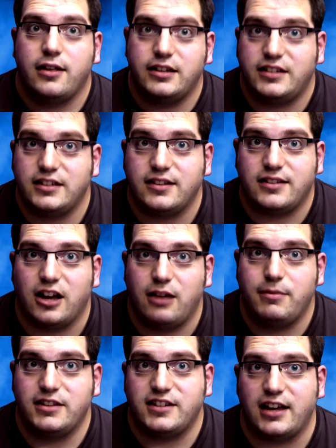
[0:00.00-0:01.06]
This is the
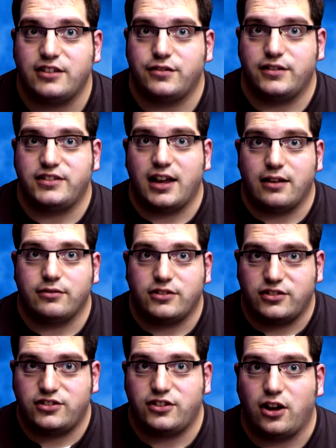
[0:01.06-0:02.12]
time it takes for a sound
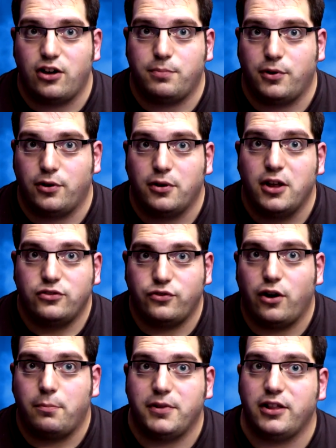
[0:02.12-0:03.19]
to stop or
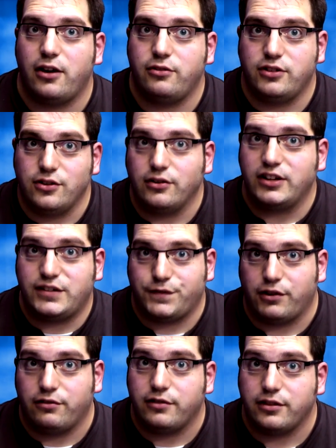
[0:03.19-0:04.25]
drop below the noise
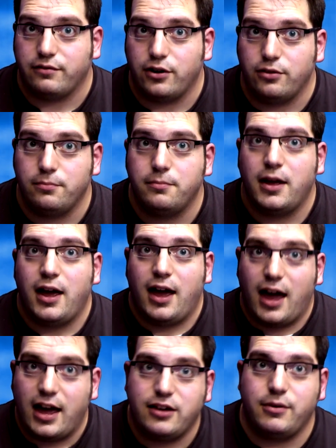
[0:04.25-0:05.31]
floor of the room,
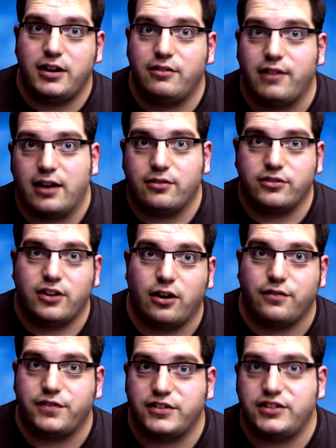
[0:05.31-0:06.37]
echoing around
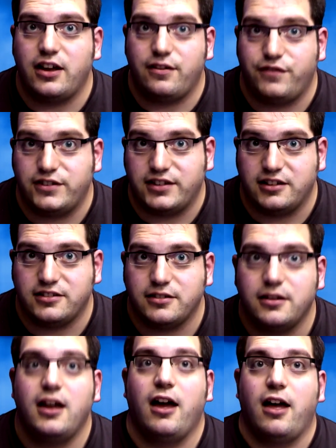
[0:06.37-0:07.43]
off the surfaces.
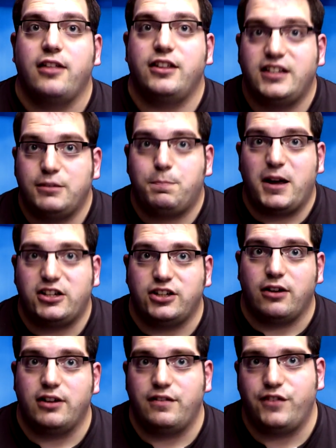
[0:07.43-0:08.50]
This is best
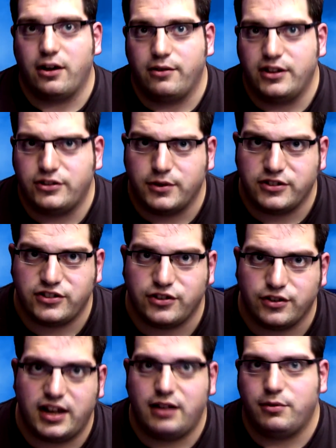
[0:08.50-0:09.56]
shown if you go into a
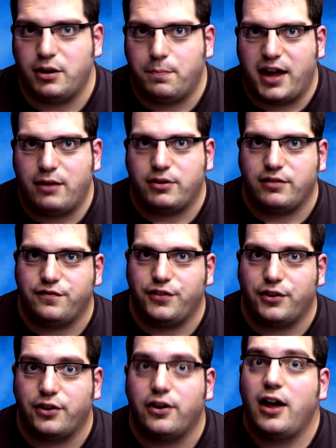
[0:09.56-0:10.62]
study with a bare wooden
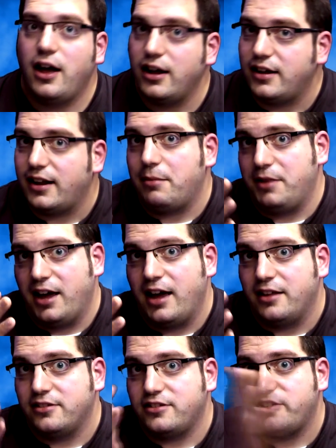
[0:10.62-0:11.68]
floor and clap your
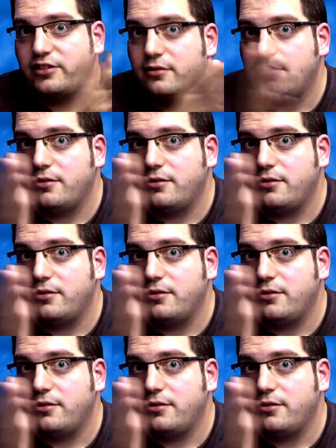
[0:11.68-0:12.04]
hands.